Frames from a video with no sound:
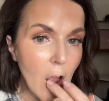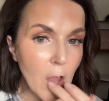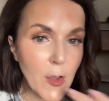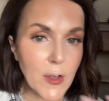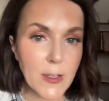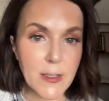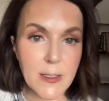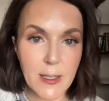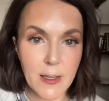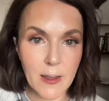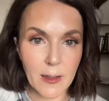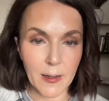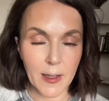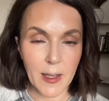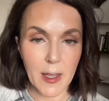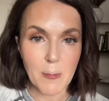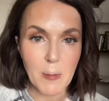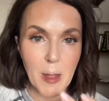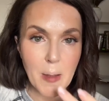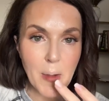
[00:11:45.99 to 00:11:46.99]
You can see the
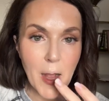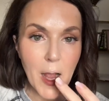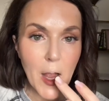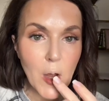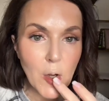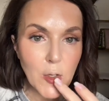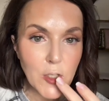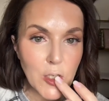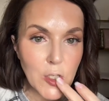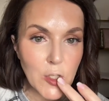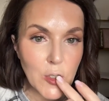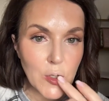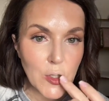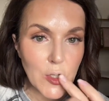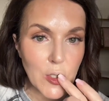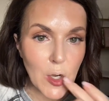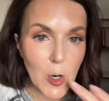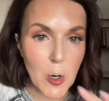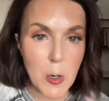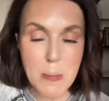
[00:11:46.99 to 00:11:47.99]
link in my bio to do
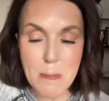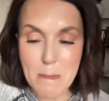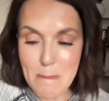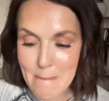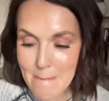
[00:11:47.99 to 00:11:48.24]
so.